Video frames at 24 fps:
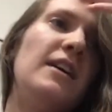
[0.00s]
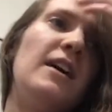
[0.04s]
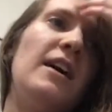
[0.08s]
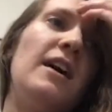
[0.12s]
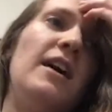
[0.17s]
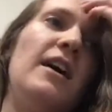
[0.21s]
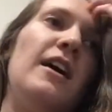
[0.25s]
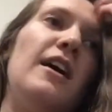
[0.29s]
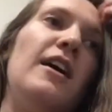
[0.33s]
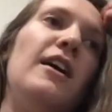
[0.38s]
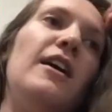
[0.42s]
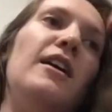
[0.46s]

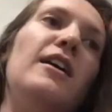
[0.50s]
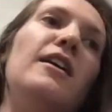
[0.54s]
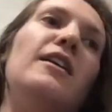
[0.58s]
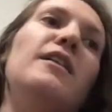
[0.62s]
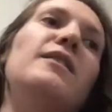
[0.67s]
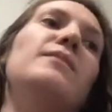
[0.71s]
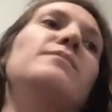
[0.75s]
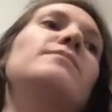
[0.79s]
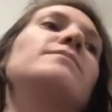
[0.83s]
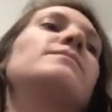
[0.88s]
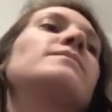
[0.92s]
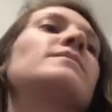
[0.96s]

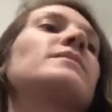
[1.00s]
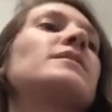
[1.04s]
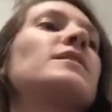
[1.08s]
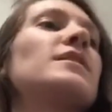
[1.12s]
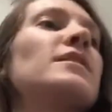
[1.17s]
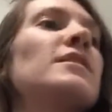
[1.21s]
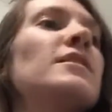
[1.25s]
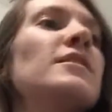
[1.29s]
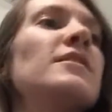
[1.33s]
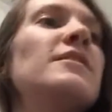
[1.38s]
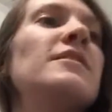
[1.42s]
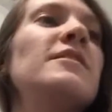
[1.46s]
Um,
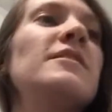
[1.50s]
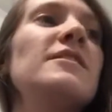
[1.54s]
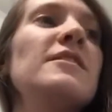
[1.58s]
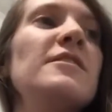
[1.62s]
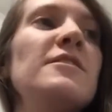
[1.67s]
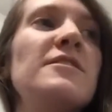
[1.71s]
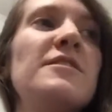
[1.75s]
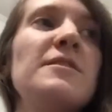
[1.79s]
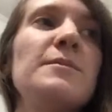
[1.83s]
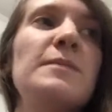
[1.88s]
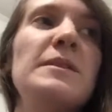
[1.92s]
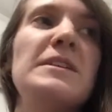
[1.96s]
then
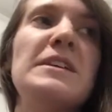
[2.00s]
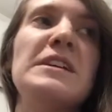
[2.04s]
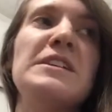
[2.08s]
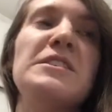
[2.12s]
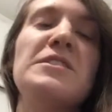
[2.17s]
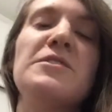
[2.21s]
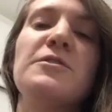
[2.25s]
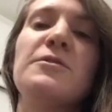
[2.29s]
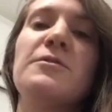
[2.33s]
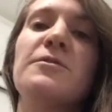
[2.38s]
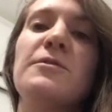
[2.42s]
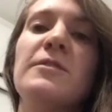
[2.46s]
there's the
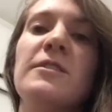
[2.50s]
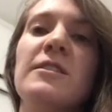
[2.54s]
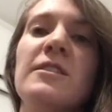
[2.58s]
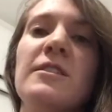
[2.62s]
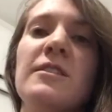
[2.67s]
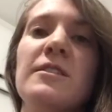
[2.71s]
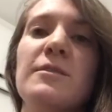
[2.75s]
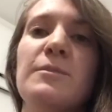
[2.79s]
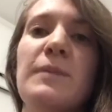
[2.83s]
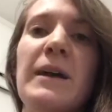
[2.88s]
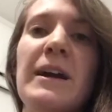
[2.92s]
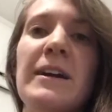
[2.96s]
potential
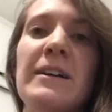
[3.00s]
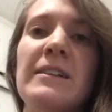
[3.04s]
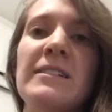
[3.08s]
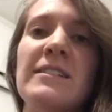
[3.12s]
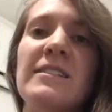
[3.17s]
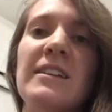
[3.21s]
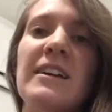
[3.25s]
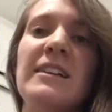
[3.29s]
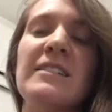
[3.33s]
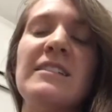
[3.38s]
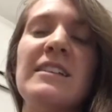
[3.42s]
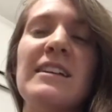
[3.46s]
for
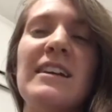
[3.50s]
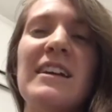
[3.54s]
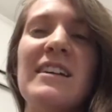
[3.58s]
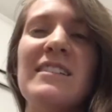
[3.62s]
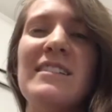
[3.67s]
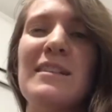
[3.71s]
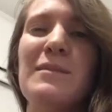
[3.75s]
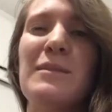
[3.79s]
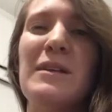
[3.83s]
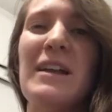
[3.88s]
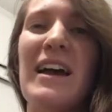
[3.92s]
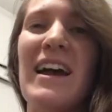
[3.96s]
parasites, I
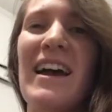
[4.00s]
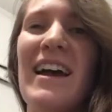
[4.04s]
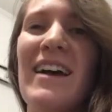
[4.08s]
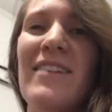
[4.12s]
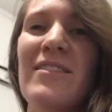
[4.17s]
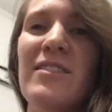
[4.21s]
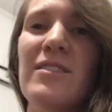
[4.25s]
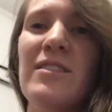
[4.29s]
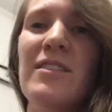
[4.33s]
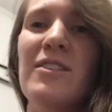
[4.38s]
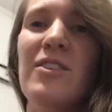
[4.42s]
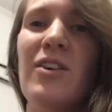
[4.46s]
guess. I mean, I
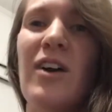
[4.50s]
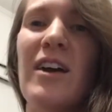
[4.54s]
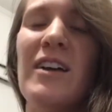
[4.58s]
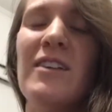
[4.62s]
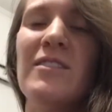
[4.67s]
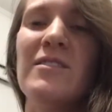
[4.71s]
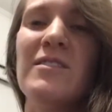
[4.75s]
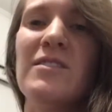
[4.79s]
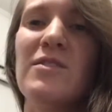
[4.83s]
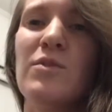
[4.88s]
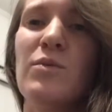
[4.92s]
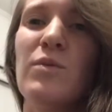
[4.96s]
haven't, you know, I
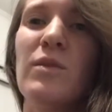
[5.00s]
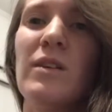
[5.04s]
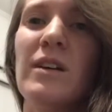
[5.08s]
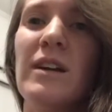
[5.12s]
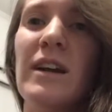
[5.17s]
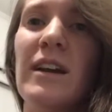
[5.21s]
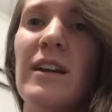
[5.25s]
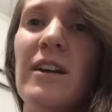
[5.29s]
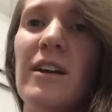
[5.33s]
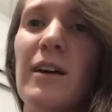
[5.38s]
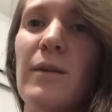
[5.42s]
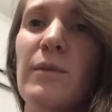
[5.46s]
used to
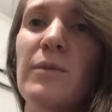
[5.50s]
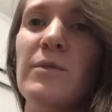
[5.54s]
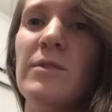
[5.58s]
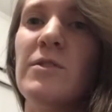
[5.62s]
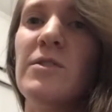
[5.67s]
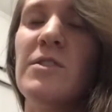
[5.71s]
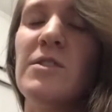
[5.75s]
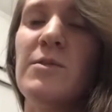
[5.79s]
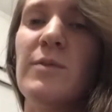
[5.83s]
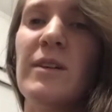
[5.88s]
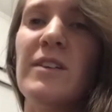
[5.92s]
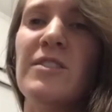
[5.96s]
work at a couple
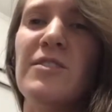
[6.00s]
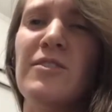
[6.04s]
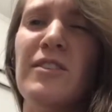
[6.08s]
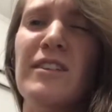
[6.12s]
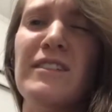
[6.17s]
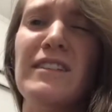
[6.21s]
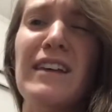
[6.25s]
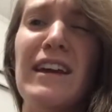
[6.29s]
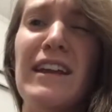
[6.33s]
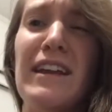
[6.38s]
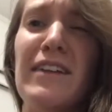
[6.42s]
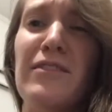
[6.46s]
sushi
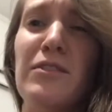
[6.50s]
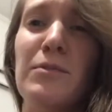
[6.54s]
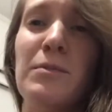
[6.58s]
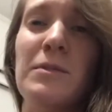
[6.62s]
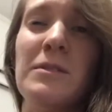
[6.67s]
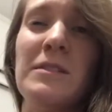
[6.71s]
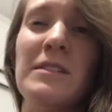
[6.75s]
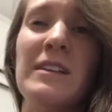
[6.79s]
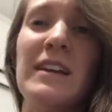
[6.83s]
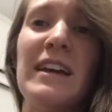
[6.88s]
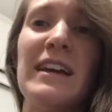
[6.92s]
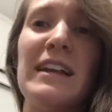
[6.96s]
restaurants. I never
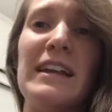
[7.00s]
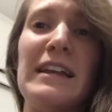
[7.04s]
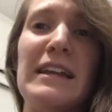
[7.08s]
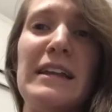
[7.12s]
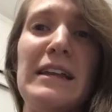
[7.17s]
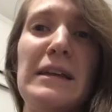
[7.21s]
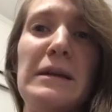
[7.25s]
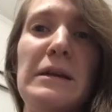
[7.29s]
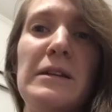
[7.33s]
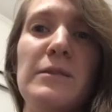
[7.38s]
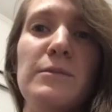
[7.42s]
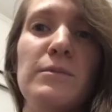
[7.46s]
personally had
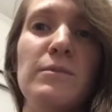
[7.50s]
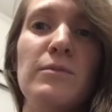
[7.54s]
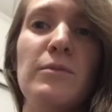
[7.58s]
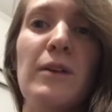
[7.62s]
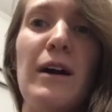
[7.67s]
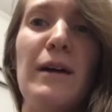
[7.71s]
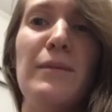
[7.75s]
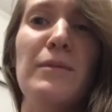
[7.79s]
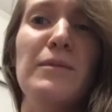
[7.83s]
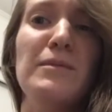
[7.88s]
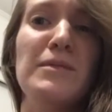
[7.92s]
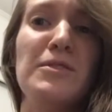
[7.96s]
any
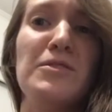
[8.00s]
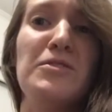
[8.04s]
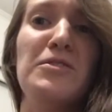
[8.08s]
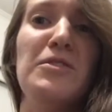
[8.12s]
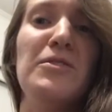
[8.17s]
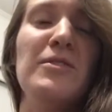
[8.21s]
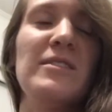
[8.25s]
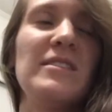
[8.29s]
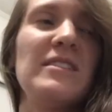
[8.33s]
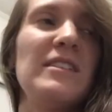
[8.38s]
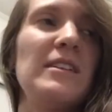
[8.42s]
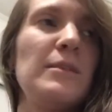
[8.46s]
problems or
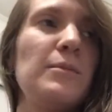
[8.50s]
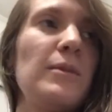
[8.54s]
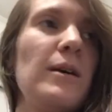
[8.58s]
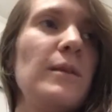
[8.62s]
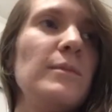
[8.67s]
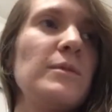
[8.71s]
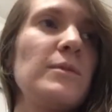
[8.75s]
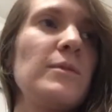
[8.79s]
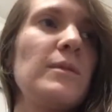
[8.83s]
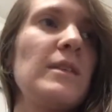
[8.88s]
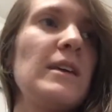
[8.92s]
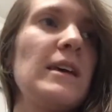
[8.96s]
noticed any
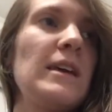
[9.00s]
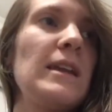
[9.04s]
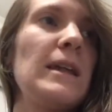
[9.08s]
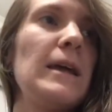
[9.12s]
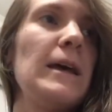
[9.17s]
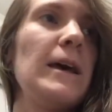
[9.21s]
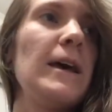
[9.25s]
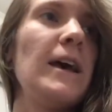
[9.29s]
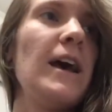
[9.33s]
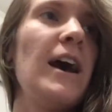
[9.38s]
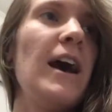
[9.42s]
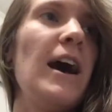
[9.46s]
problems with
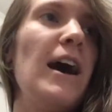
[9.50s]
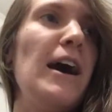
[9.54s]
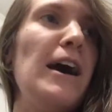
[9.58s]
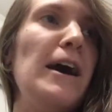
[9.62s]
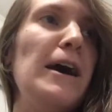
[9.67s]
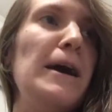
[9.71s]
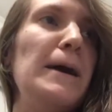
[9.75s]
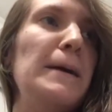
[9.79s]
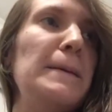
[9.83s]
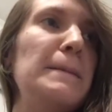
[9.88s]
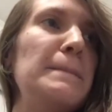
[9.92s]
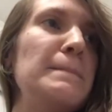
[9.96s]
it.
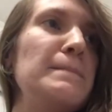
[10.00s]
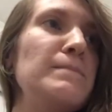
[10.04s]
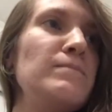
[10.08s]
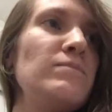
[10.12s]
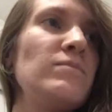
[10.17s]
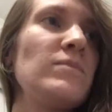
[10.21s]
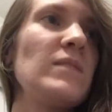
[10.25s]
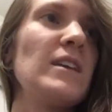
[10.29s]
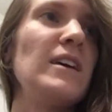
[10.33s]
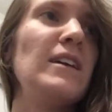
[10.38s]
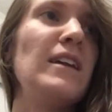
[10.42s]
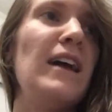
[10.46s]
Um,
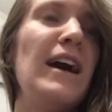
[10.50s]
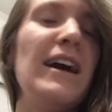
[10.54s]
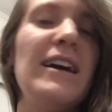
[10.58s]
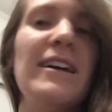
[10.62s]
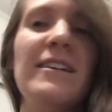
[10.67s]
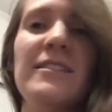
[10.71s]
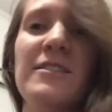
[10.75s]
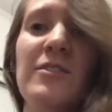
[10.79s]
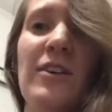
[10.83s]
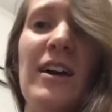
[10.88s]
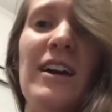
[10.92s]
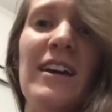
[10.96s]
and
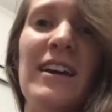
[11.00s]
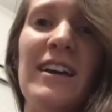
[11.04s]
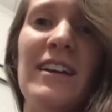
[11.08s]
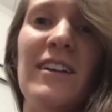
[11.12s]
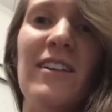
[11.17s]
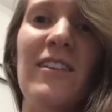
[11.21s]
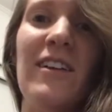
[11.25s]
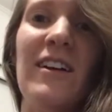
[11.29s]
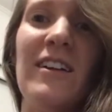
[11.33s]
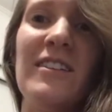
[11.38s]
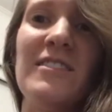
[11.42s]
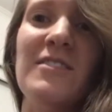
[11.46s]
I, so I ate
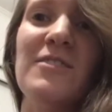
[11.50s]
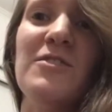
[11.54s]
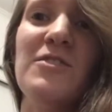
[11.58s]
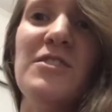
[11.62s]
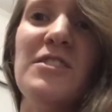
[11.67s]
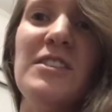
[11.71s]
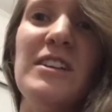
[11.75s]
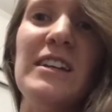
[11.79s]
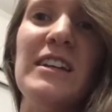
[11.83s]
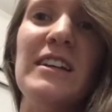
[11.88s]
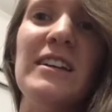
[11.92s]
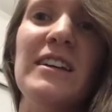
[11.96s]
a lot of
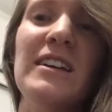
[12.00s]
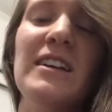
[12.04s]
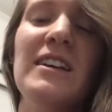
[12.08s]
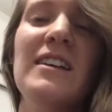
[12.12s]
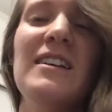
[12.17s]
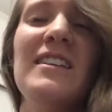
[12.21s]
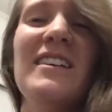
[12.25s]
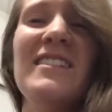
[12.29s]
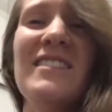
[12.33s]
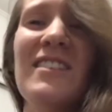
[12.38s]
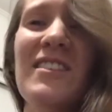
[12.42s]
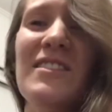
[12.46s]
sushi.
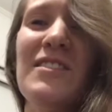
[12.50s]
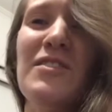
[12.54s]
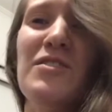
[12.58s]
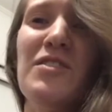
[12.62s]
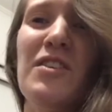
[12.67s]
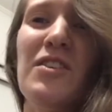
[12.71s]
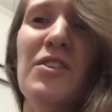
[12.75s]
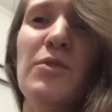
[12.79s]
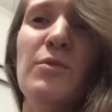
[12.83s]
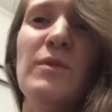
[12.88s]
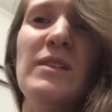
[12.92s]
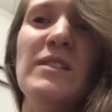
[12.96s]
That's also
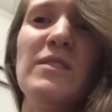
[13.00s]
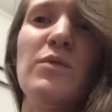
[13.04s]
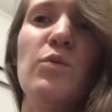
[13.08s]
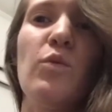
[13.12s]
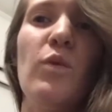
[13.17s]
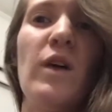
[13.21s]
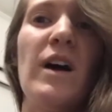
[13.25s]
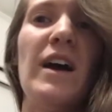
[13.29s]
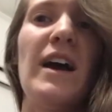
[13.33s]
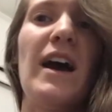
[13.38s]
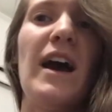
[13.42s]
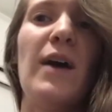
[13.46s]
another reason
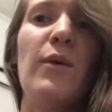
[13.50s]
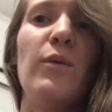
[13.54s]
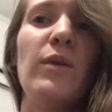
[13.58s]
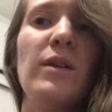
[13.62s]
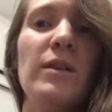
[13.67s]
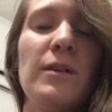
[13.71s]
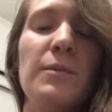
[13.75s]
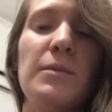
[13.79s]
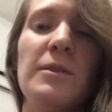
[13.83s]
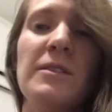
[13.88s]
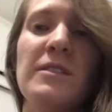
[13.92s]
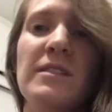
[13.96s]
why I
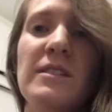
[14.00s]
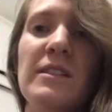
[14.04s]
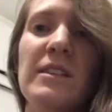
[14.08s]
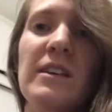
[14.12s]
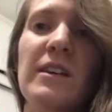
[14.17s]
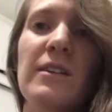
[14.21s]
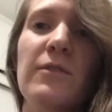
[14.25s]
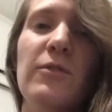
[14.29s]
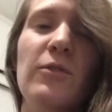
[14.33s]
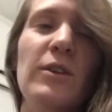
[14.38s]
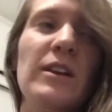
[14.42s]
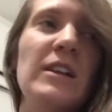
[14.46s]
want to
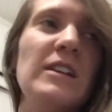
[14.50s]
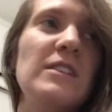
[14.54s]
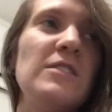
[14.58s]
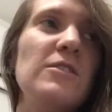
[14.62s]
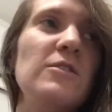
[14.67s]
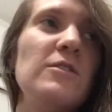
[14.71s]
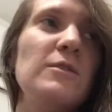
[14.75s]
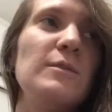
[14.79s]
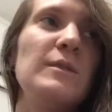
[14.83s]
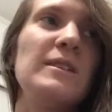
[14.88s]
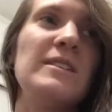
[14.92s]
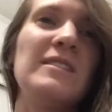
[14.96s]
personally avoid it
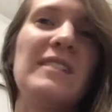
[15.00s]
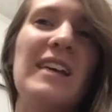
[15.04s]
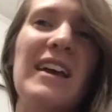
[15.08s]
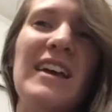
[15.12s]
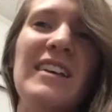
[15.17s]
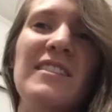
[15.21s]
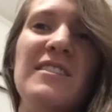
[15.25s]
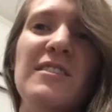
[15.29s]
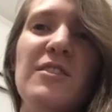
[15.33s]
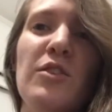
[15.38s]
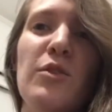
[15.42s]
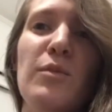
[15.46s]
too, is because I
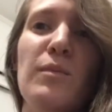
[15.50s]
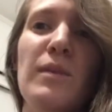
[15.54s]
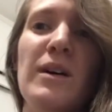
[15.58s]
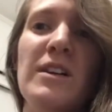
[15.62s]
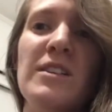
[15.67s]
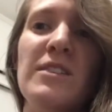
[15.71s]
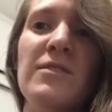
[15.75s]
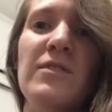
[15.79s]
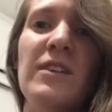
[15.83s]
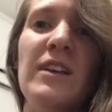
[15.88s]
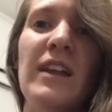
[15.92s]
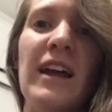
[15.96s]
ate so
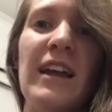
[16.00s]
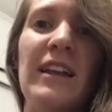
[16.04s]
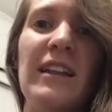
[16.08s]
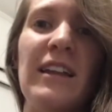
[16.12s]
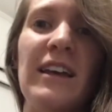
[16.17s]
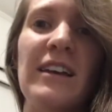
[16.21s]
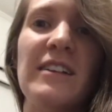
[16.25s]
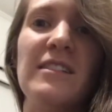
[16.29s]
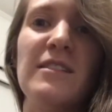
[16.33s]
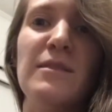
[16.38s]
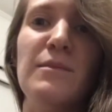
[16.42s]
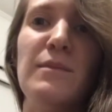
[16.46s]
much of it. I'd
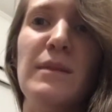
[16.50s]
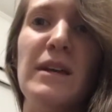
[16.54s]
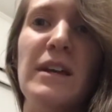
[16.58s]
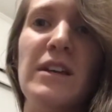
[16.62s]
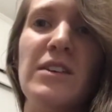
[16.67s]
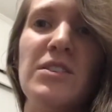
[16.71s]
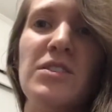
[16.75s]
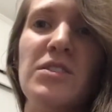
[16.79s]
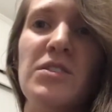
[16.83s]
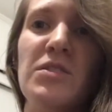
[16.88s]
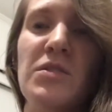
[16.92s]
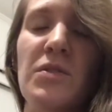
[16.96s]
like to
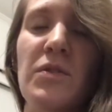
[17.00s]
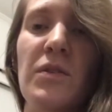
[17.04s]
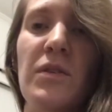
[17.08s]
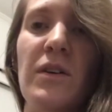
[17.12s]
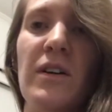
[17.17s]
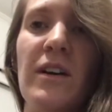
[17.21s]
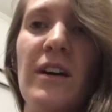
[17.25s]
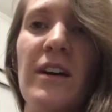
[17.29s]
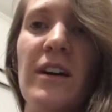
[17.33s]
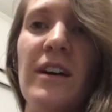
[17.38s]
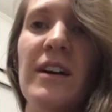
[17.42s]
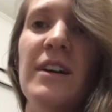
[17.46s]
make
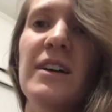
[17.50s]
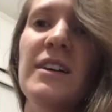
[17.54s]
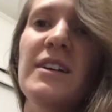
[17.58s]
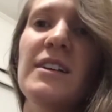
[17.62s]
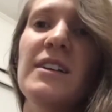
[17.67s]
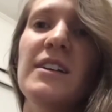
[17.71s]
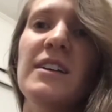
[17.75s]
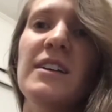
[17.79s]
sure,